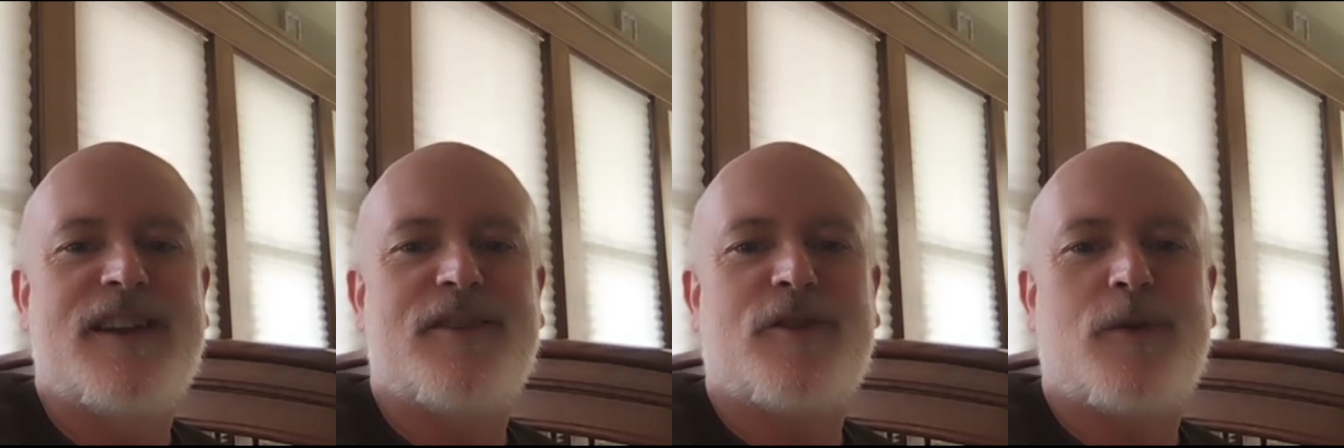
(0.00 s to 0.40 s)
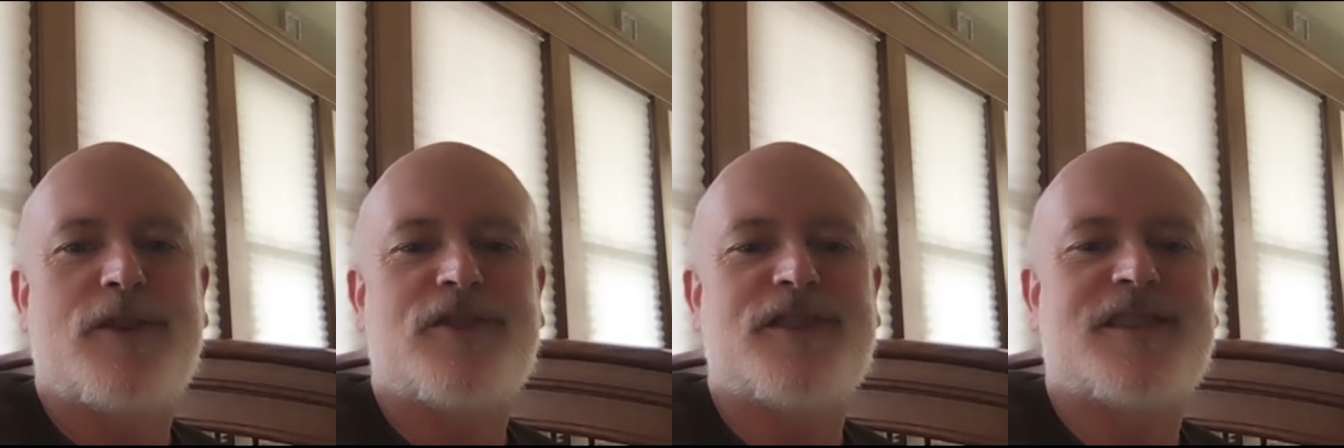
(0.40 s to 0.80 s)

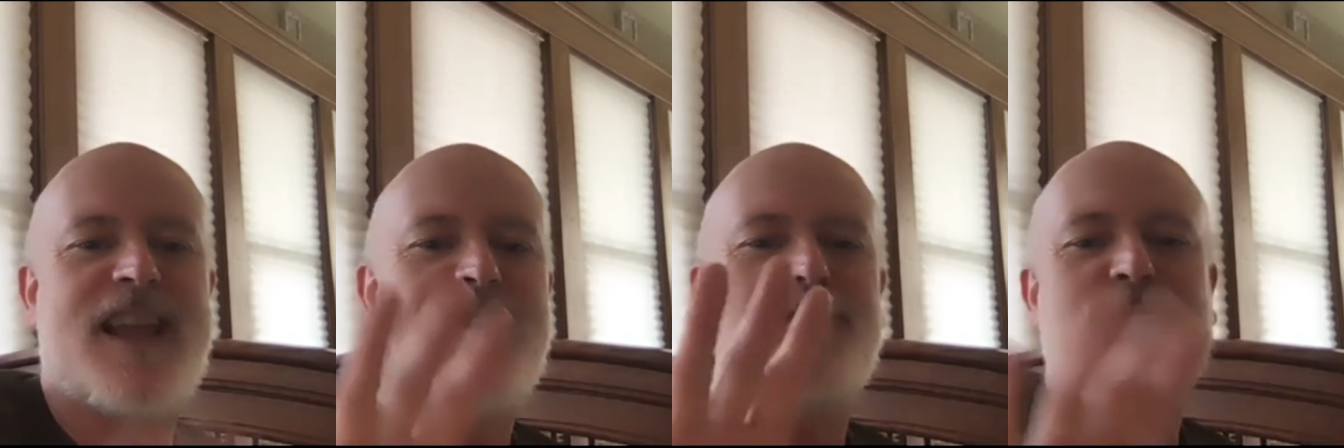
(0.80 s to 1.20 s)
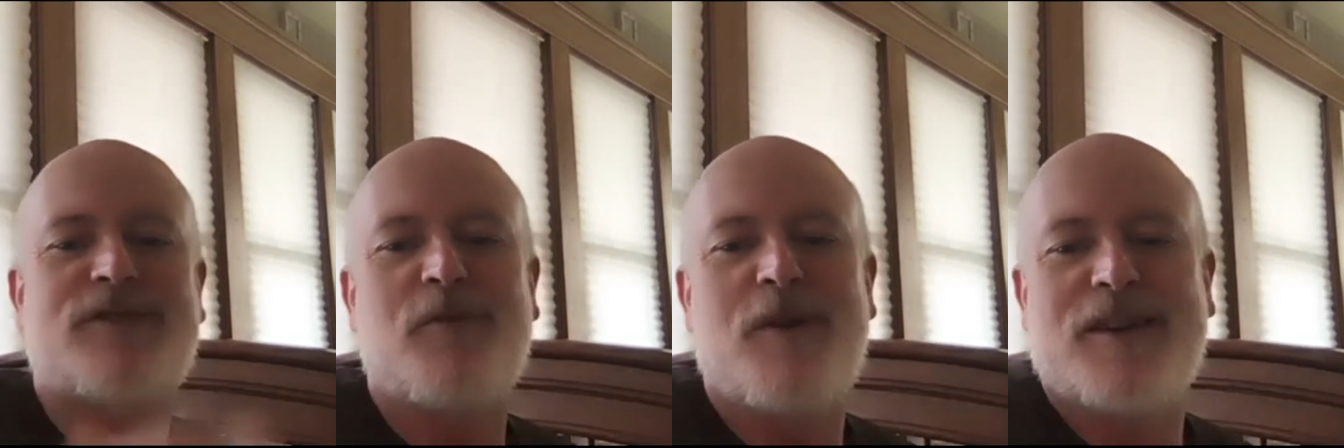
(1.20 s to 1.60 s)
questions? Ken, we
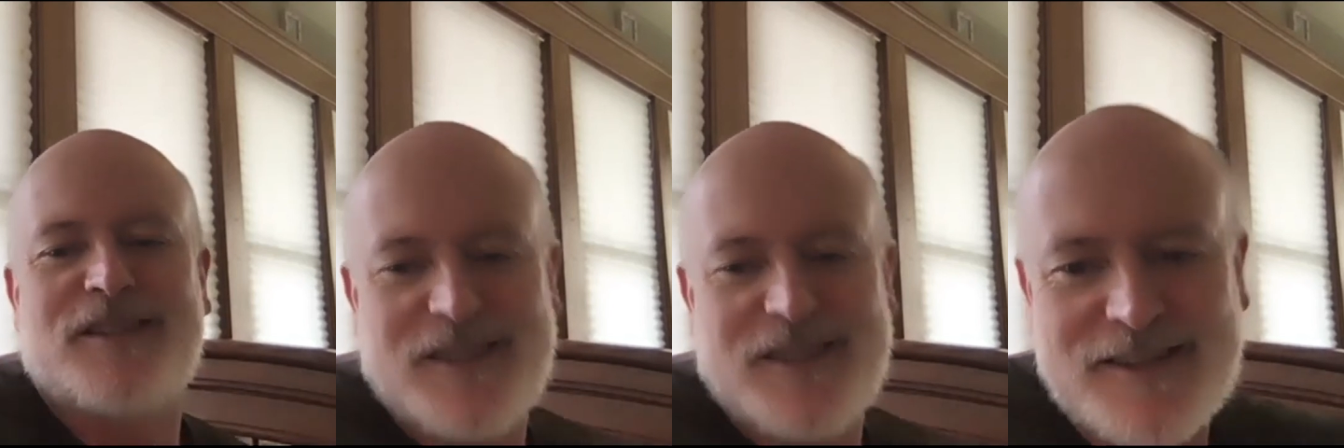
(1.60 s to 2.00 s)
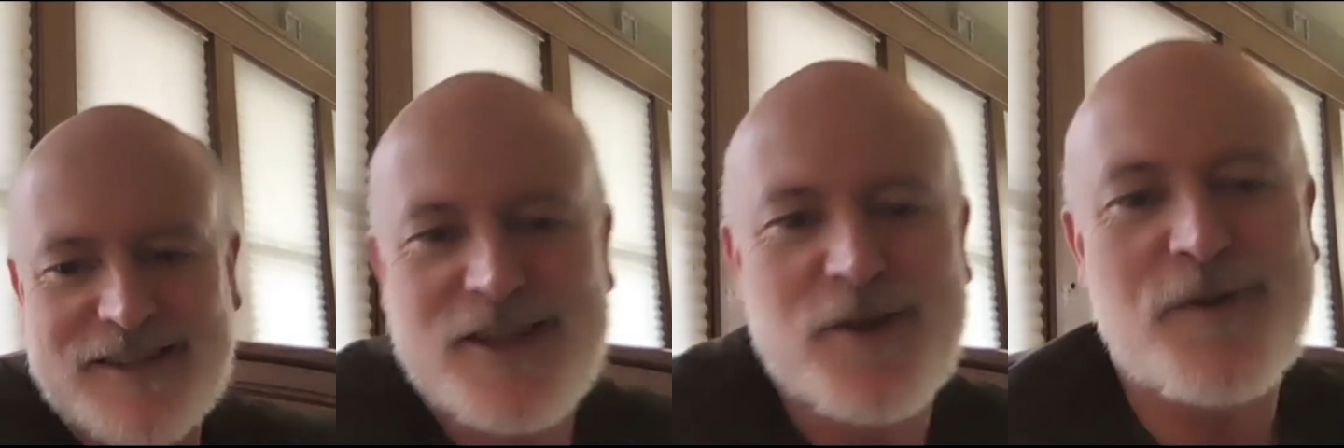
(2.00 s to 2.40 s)
still want to
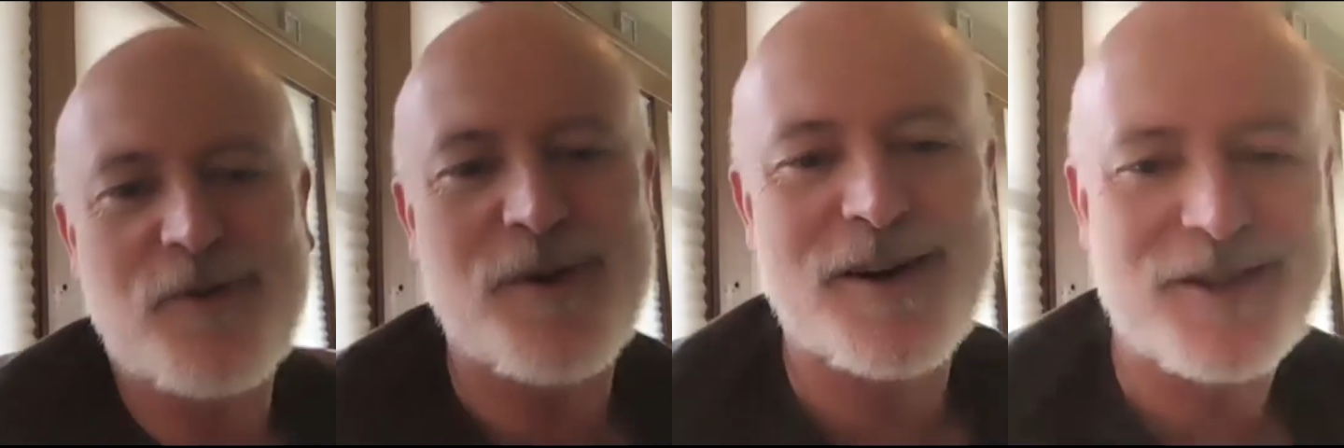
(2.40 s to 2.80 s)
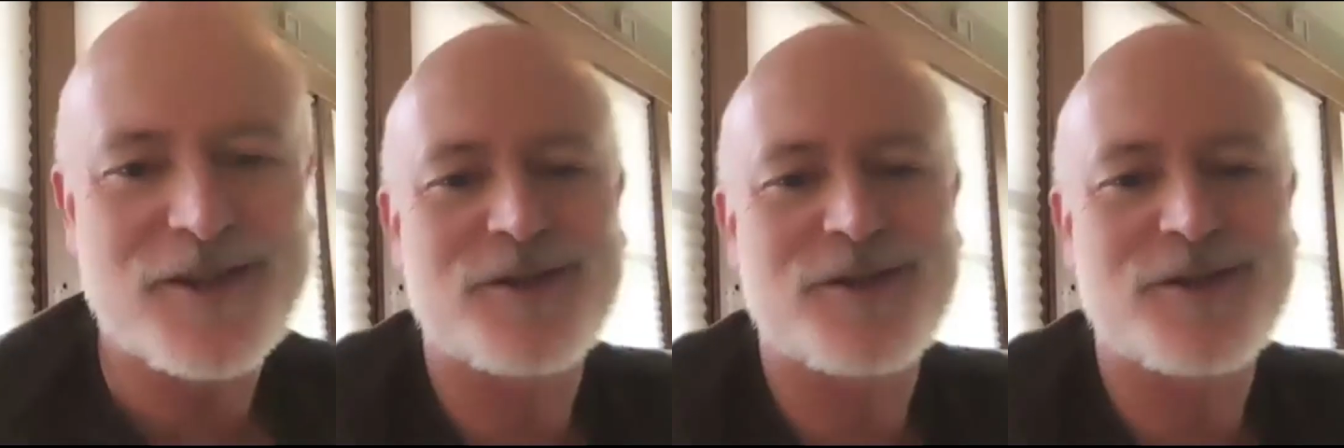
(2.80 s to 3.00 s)
see you if you want to just